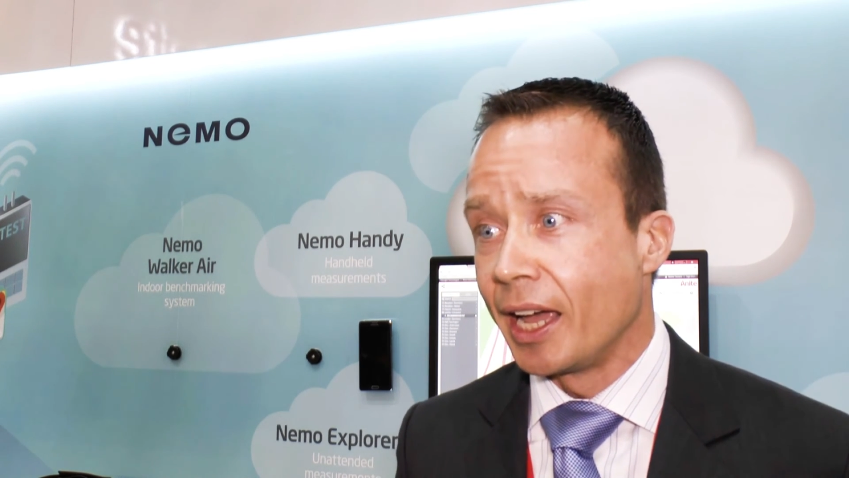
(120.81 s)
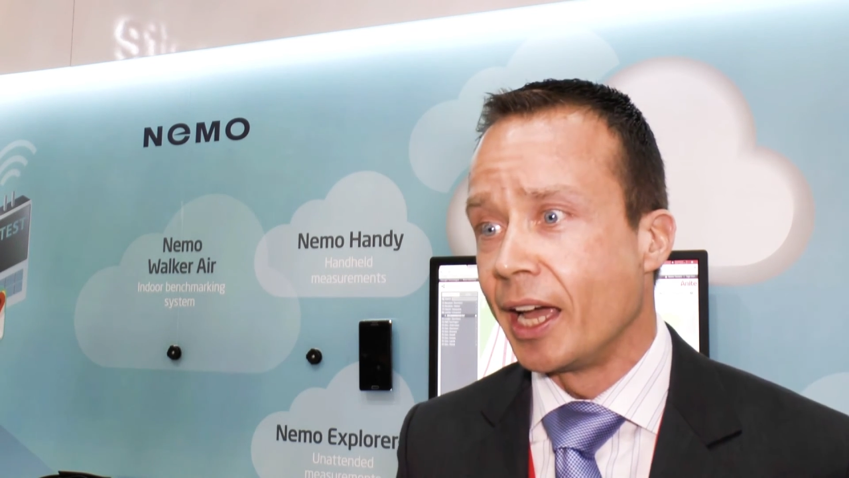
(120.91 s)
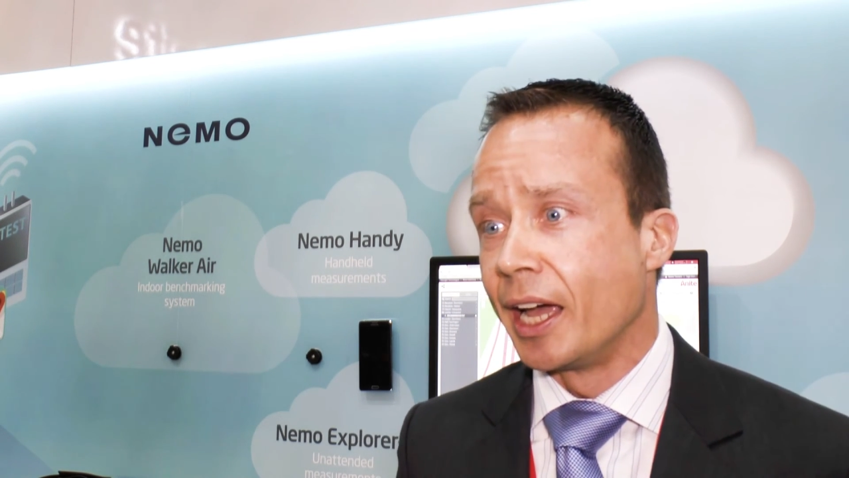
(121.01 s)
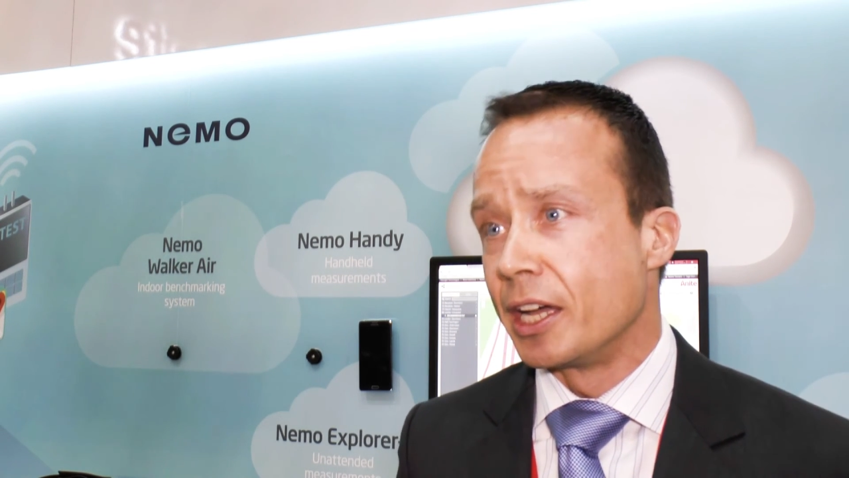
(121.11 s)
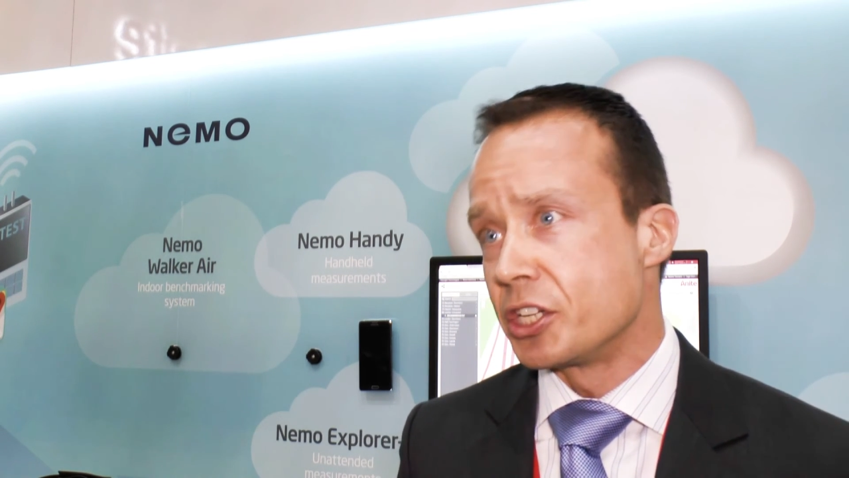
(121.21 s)

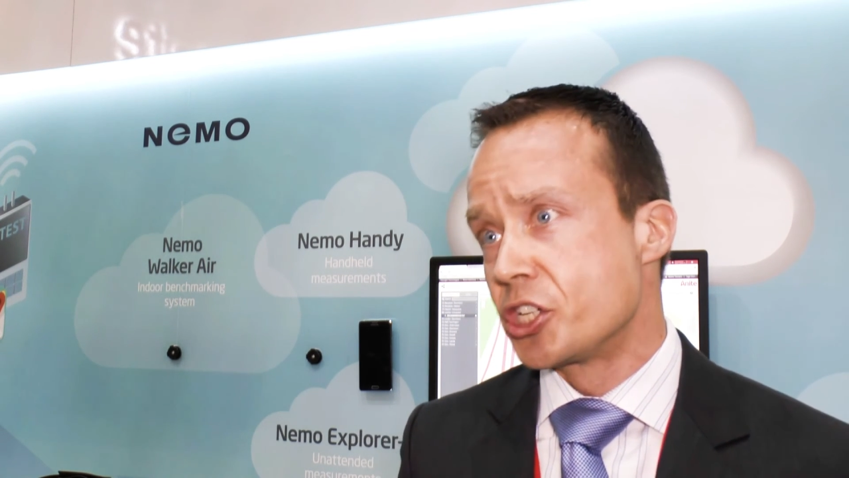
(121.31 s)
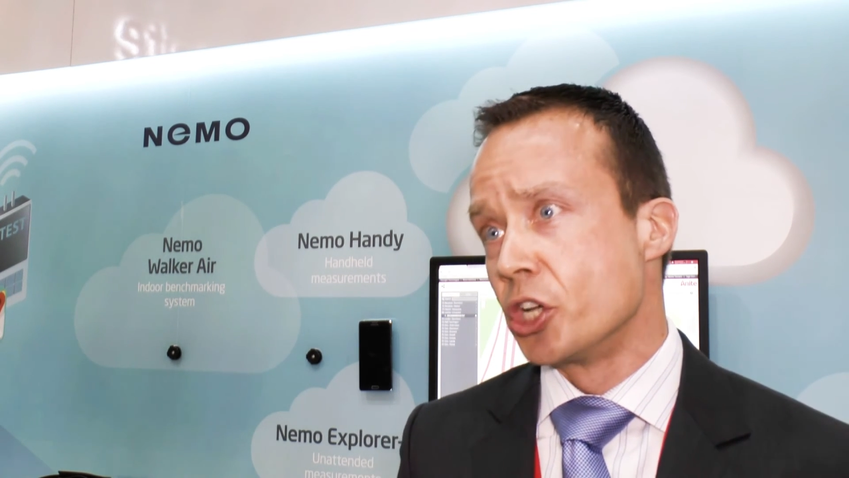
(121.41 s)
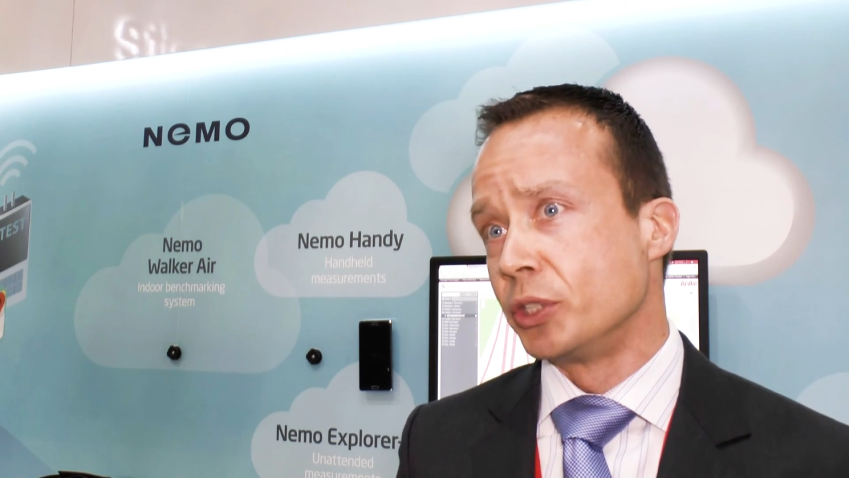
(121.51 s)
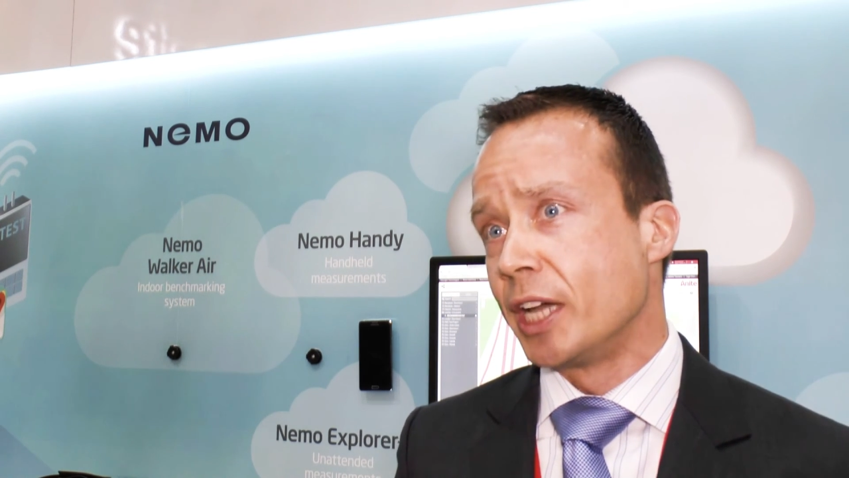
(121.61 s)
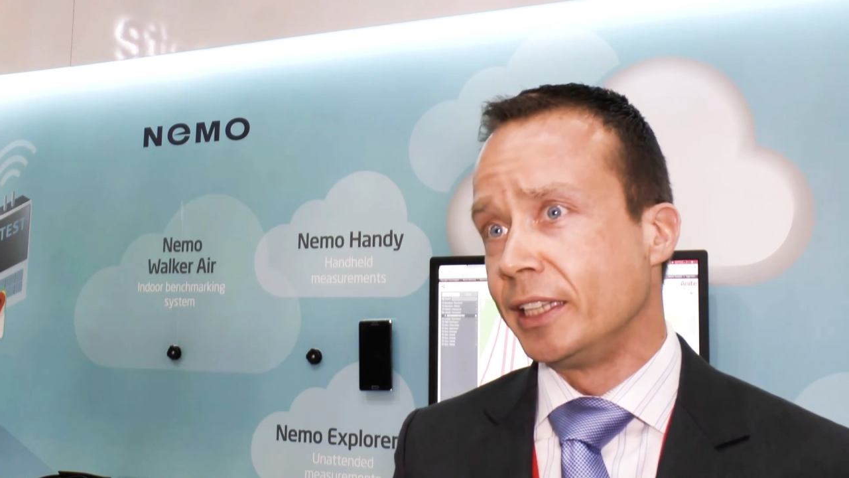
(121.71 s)
uh,
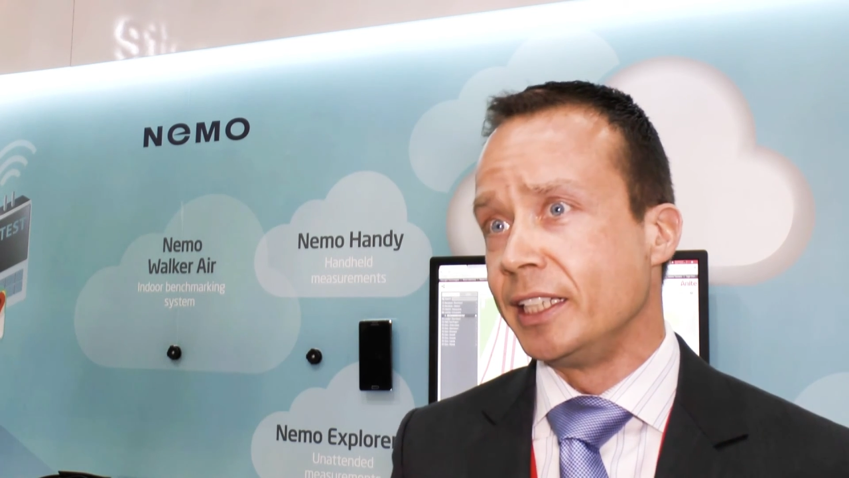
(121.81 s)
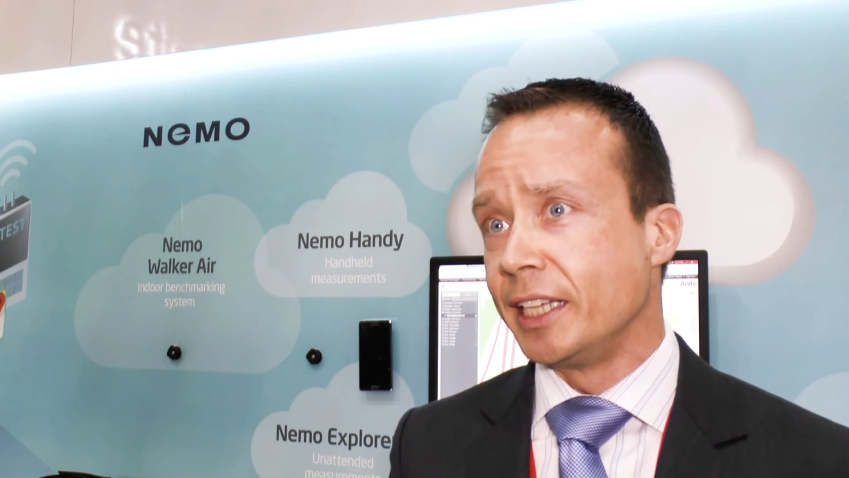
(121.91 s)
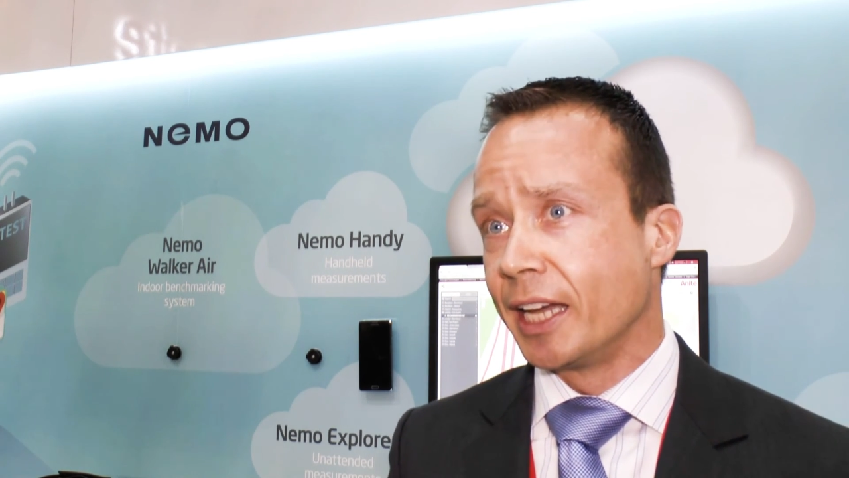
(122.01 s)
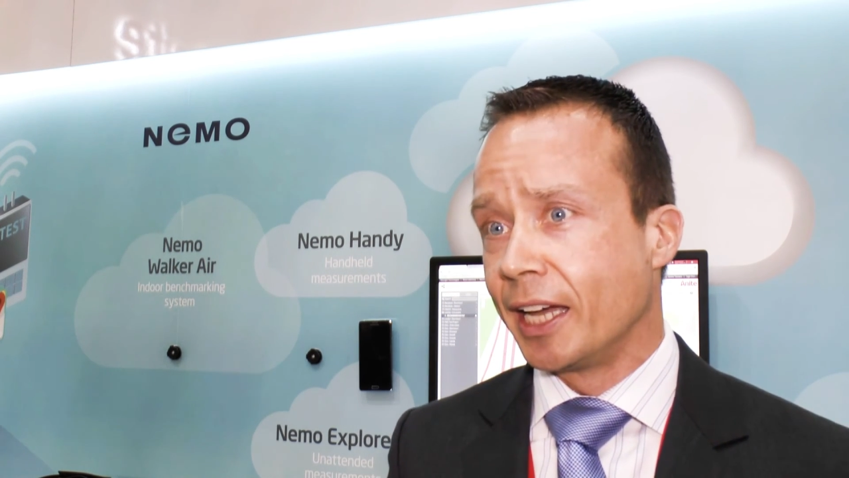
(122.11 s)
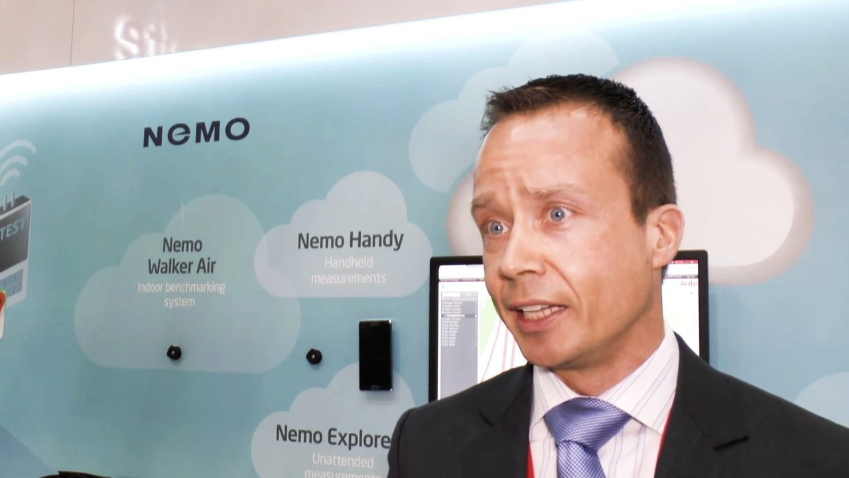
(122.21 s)
so that
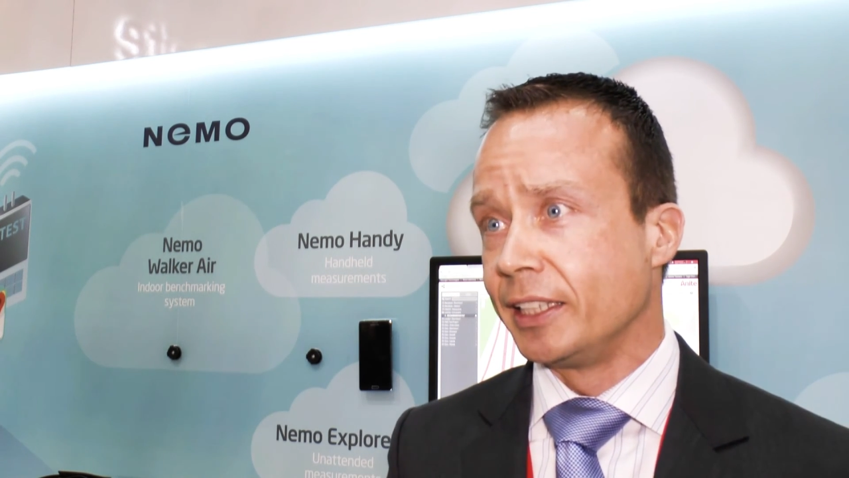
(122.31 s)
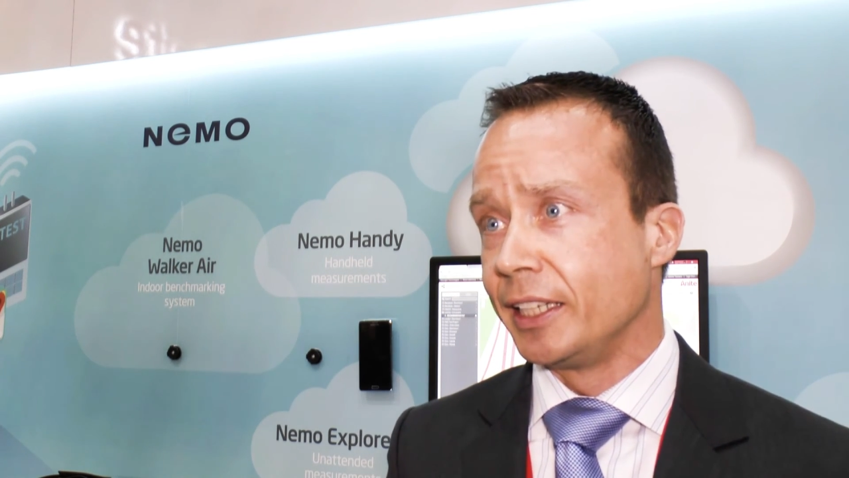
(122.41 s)
the, uh,